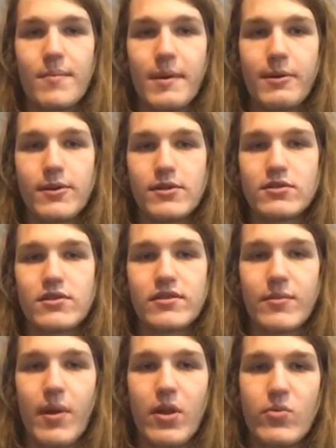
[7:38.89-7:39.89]
Maybe research
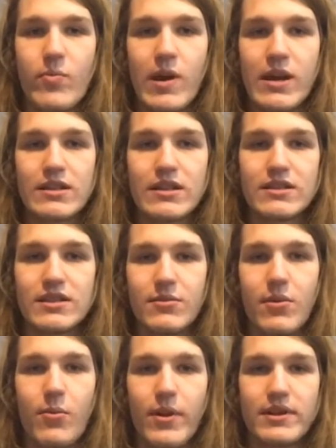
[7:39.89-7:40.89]
some other bikes and see
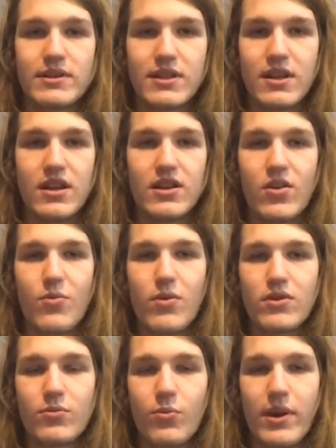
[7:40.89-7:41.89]
what weight's good or
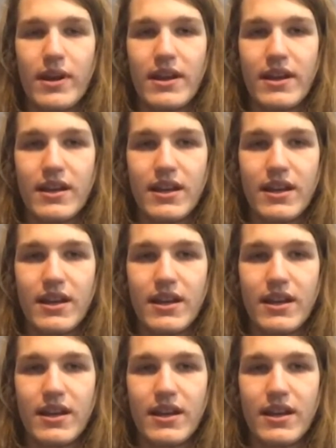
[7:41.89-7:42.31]
what weight